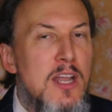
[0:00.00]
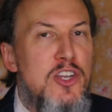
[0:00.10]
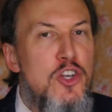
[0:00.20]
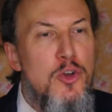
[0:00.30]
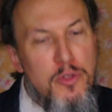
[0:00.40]

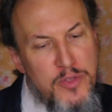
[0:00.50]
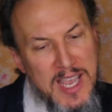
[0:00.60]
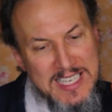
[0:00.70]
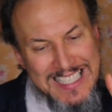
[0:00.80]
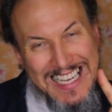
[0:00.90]
to do
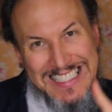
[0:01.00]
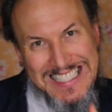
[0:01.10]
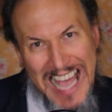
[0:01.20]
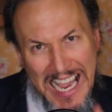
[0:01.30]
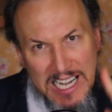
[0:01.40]
things
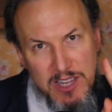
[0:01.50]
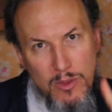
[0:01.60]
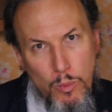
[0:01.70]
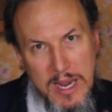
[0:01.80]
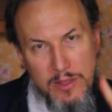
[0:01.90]
exactly
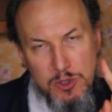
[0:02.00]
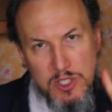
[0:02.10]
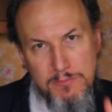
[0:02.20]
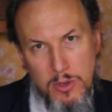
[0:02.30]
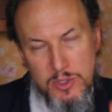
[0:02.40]
the way they're
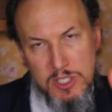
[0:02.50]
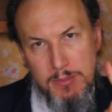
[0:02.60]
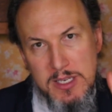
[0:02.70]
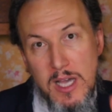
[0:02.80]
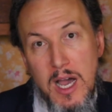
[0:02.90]
supposed to
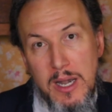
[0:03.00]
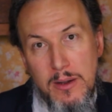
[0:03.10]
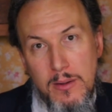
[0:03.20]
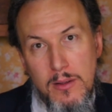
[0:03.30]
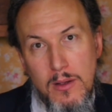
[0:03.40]
be
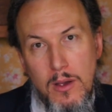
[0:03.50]
done,